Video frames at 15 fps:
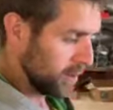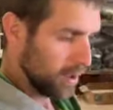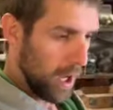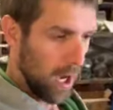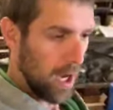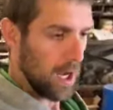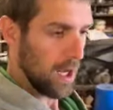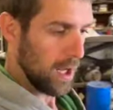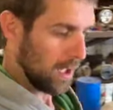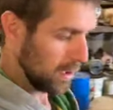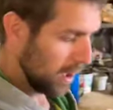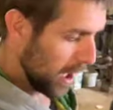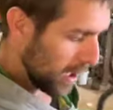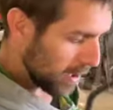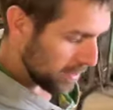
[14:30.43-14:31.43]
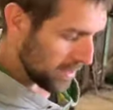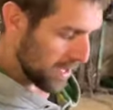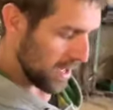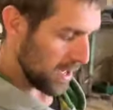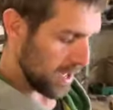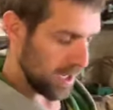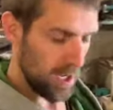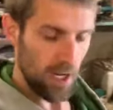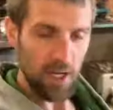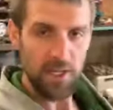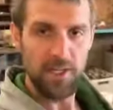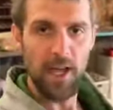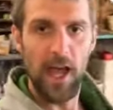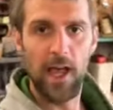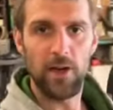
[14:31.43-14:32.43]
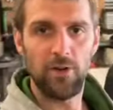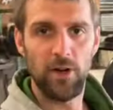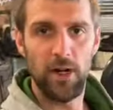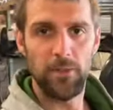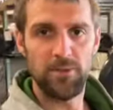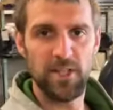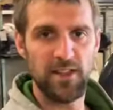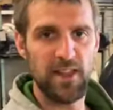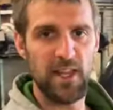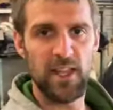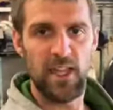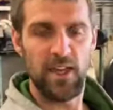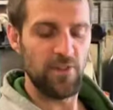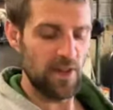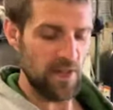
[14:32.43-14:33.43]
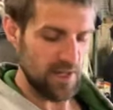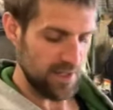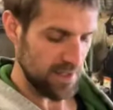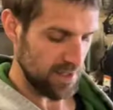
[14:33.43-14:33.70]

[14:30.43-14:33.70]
A lot of the diagrams that they give us,